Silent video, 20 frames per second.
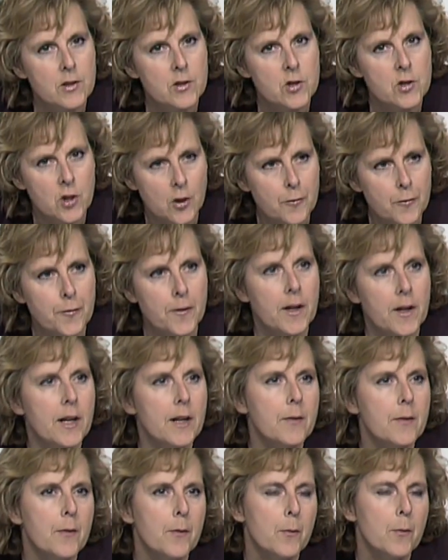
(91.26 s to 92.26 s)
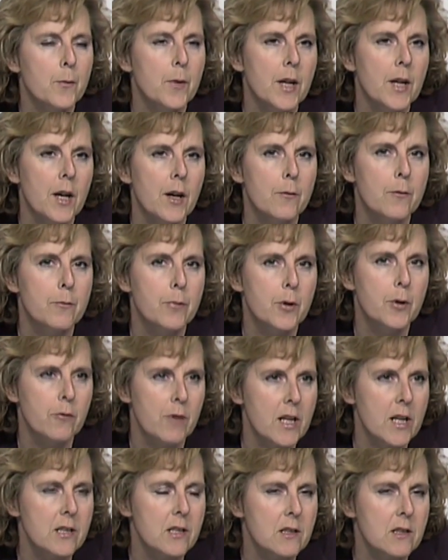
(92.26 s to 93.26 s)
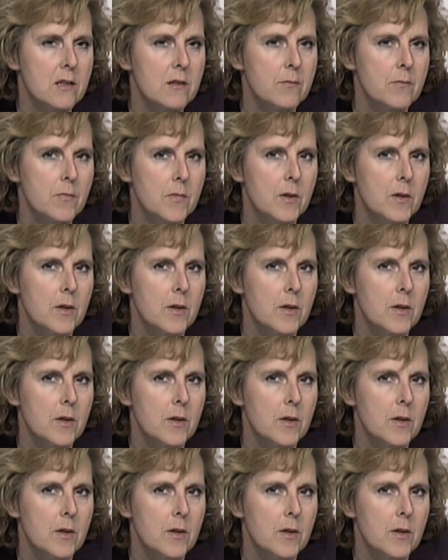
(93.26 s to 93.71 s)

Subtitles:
so far we have progressed